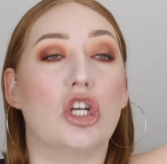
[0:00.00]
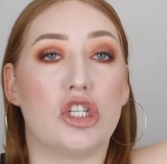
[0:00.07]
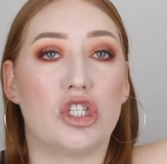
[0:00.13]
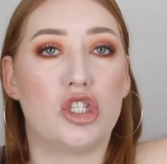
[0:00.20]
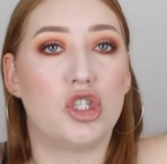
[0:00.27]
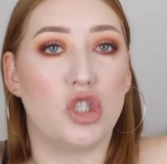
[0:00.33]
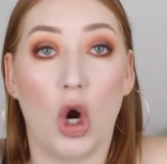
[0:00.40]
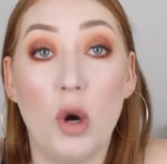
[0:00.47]

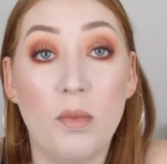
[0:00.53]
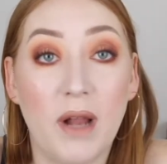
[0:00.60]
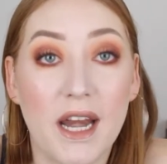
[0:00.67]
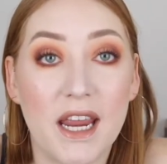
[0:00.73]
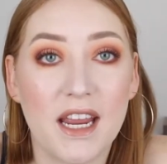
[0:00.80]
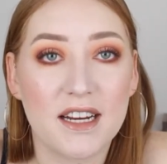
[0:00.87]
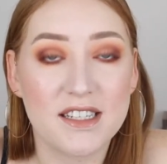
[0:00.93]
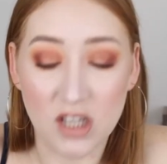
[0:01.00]
so
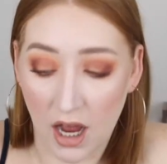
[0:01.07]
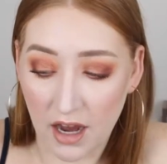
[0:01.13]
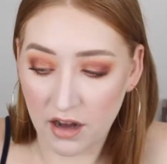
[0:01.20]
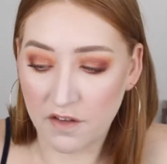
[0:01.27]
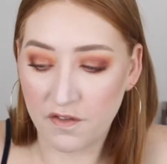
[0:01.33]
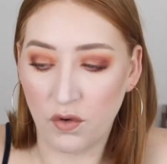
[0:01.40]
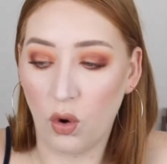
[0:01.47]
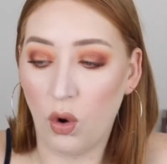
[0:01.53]
bloody
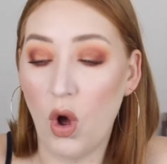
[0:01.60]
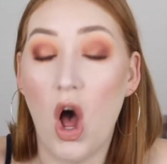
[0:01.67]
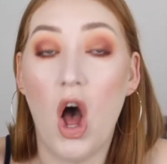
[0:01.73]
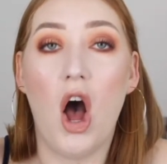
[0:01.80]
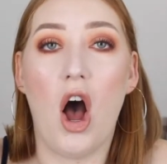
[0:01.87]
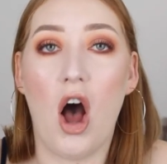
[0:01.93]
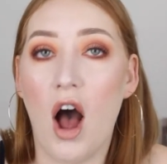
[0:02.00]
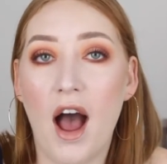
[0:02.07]
excited for.
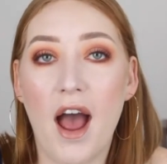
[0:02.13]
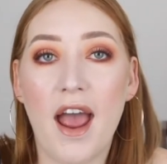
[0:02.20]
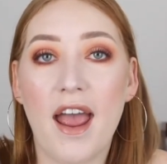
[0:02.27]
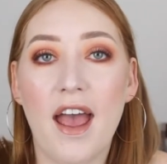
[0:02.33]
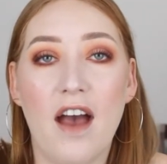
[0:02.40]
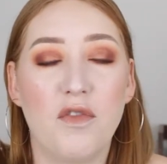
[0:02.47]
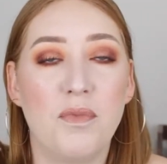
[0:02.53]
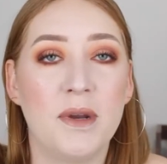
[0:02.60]
I
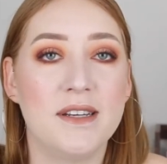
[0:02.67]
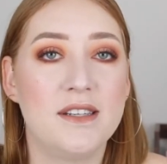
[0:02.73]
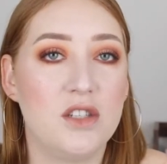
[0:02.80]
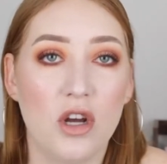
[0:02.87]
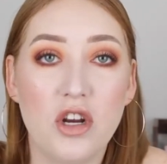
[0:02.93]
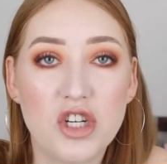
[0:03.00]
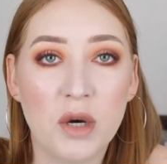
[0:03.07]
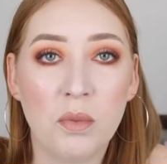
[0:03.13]
have been
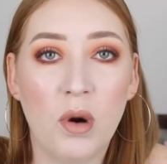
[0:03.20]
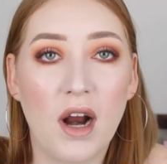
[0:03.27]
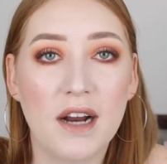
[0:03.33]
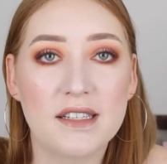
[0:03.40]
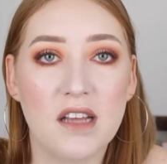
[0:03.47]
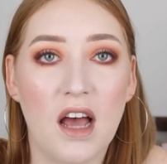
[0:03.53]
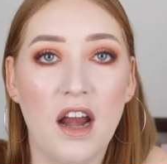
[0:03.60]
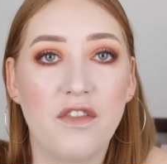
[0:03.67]
searching
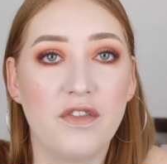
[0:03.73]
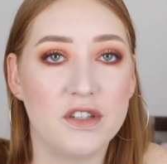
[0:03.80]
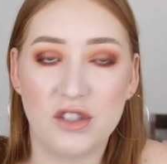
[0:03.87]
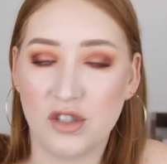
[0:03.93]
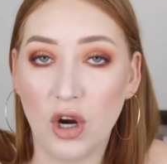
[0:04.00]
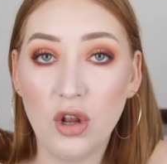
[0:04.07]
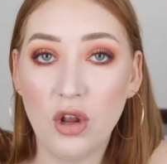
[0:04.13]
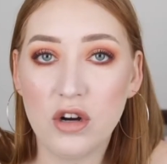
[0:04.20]
Priceline for
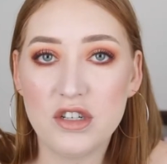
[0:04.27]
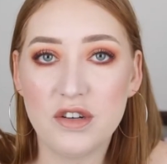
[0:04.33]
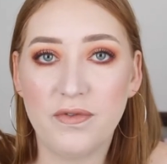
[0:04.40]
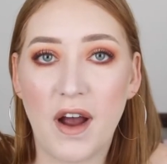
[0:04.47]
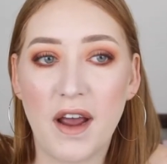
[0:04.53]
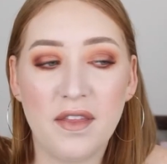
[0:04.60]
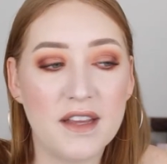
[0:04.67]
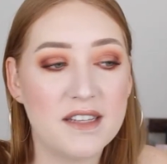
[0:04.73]
so long to
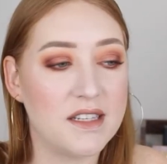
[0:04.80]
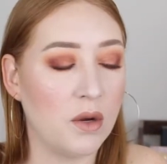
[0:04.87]
find this.